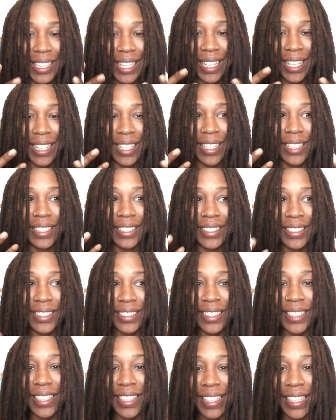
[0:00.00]
and
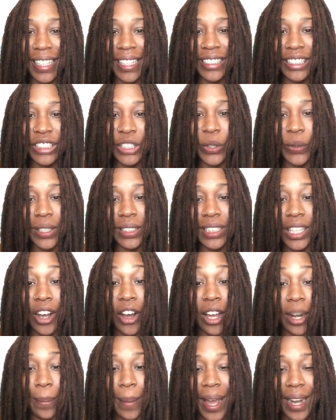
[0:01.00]
it's going to
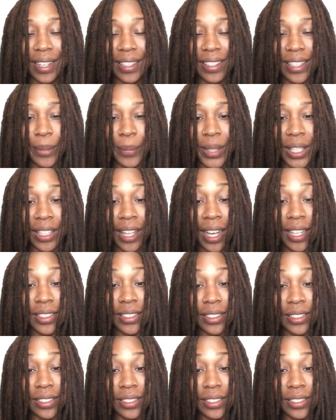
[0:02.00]
automatically be a lot